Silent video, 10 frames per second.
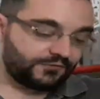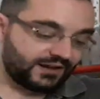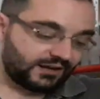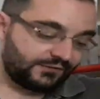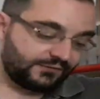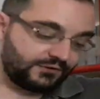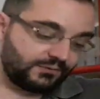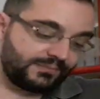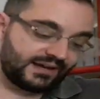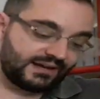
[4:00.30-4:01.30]
fairly flew
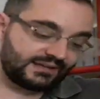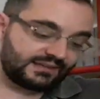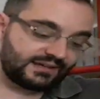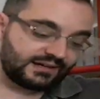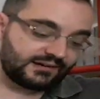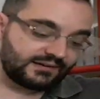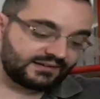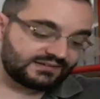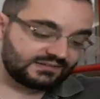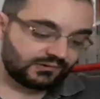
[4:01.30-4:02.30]
behind her in
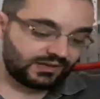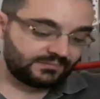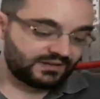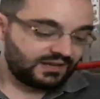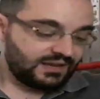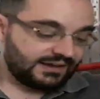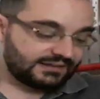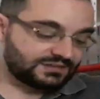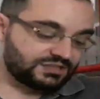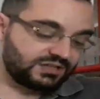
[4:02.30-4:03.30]
a stream
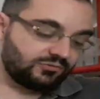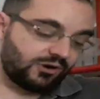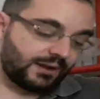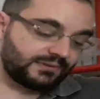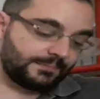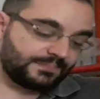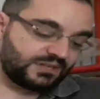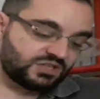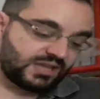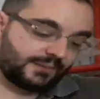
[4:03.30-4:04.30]
as she grabbed and
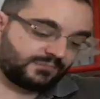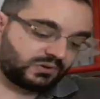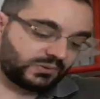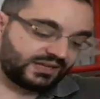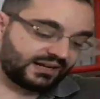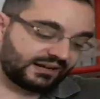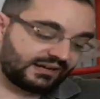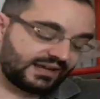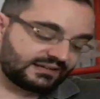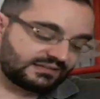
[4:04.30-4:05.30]
pitched them between her
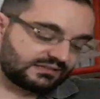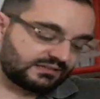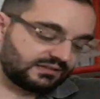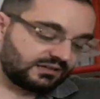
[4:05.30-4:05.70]
legs.